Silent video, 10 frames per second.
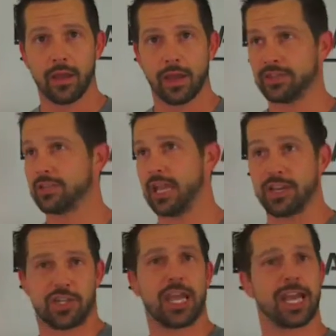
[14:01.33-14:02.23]
And
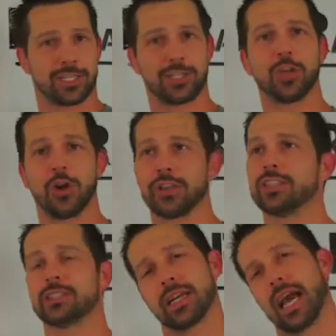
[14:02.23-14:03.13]
she actually told us,
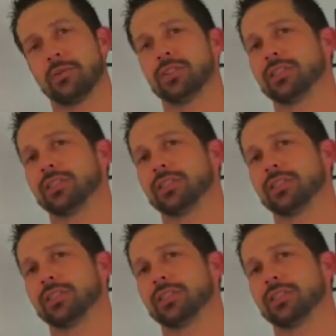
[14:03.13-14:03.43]
she's like, yeah, I was